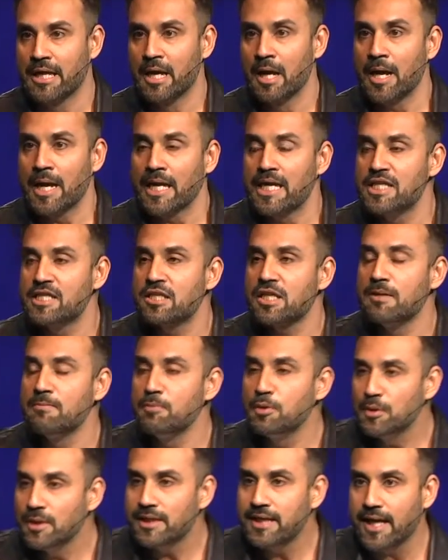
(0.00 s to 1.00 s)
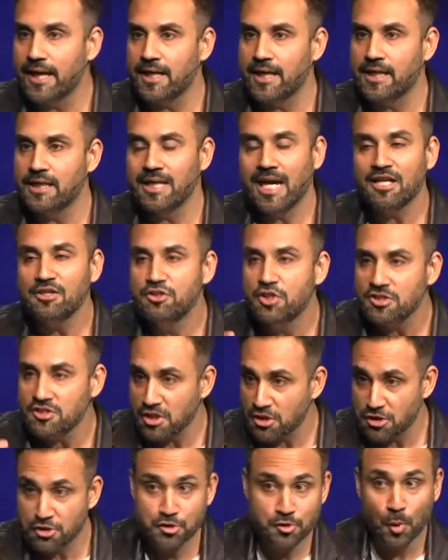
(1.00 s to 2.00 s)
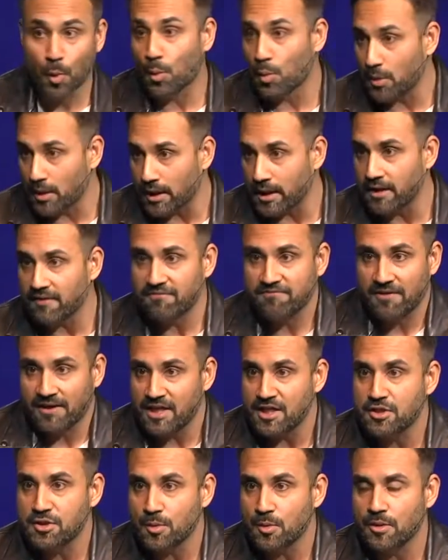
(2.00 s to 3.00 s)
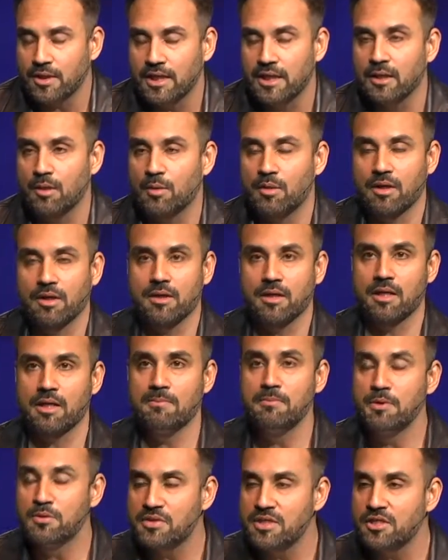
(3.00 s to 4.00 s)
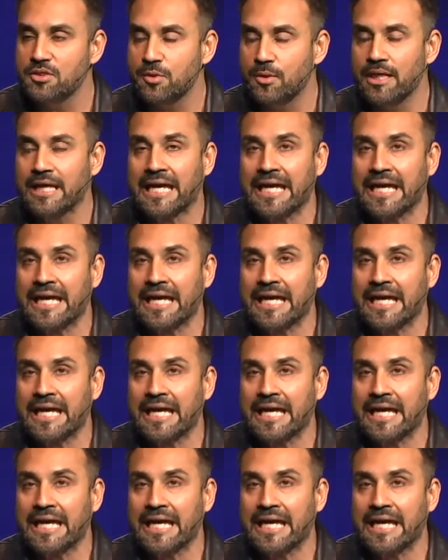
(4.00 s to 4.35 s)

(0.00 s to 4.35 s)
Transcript: He's communicating not just a story, a funny story or an amusing story.